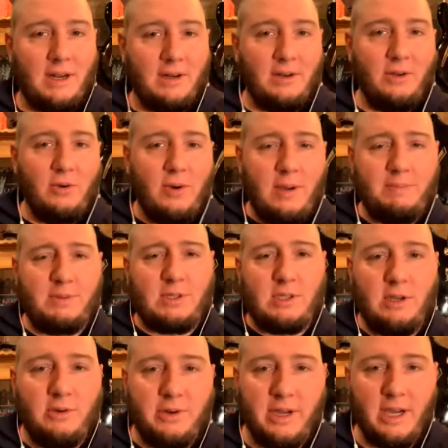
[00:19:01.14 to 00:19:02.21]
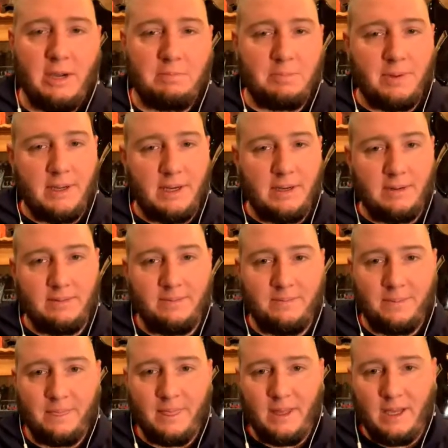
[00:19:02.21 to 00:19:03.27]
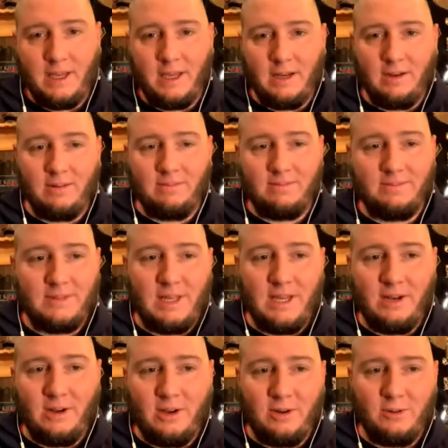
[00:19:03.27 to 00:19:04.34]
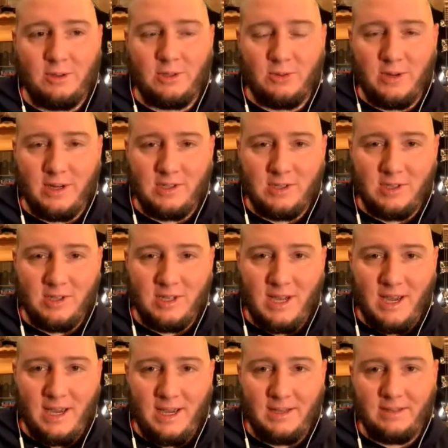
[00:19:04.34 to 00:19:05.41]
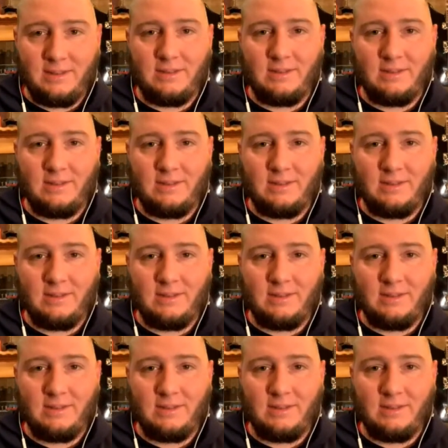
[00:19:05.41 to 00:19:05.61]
a new episode up and getting on with the rest of the day.